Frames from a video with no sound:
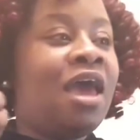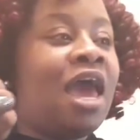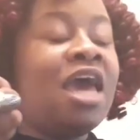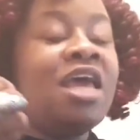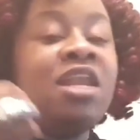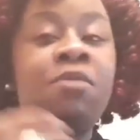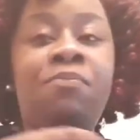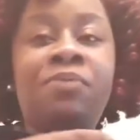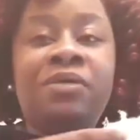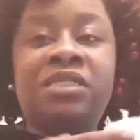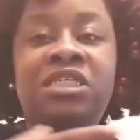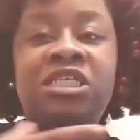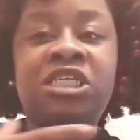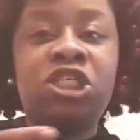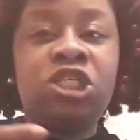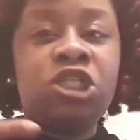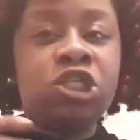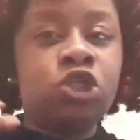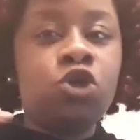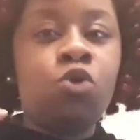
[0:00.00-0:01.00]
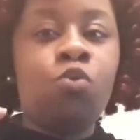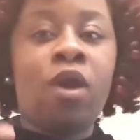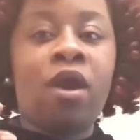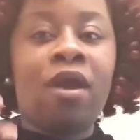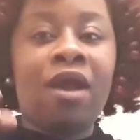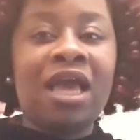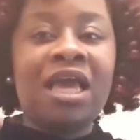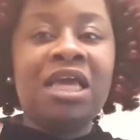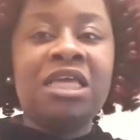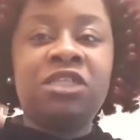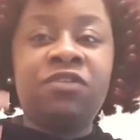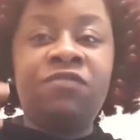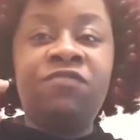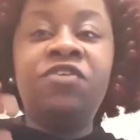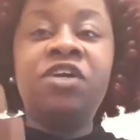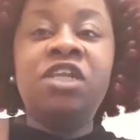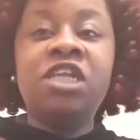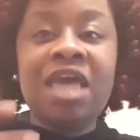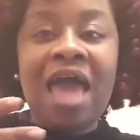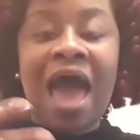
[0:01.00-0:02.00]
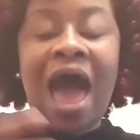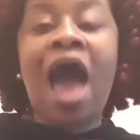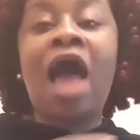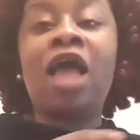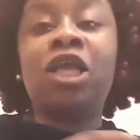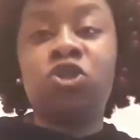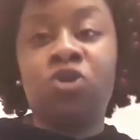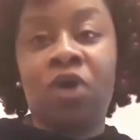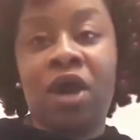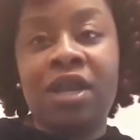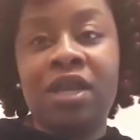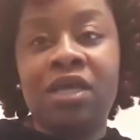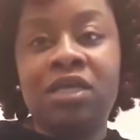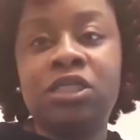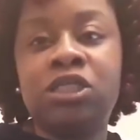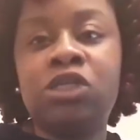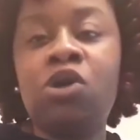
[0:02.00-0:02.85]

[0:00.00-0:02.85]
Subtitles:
in a position to where it's fully hydrated.